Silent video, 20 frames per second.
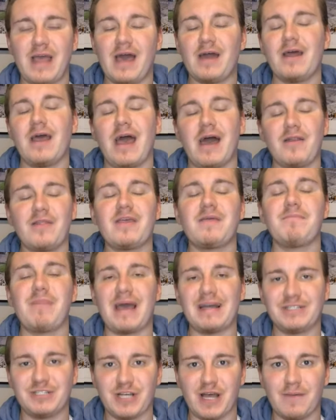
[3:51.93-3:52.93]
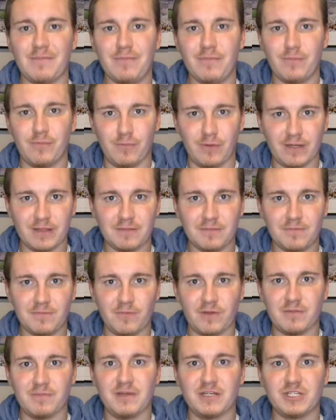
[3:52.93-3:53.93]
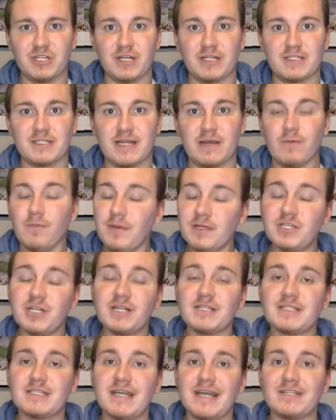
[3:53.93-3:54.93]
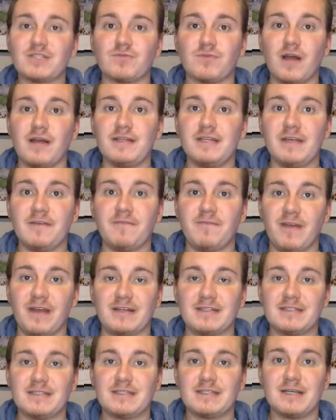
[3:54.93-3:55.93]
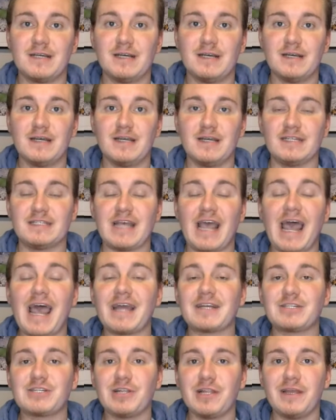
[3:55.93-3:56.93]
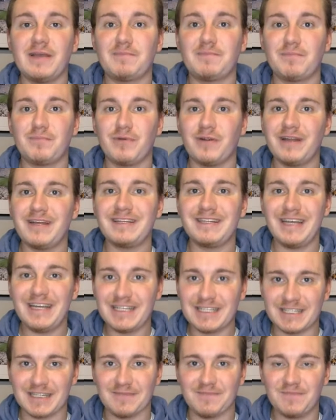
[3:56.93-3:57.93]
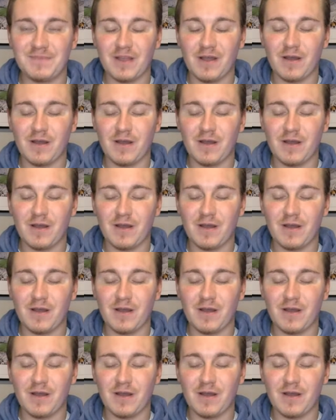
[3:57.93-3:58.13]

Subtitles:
How do they match up with Michigan State? Well, Michigan State's run defense is actually pretty decent.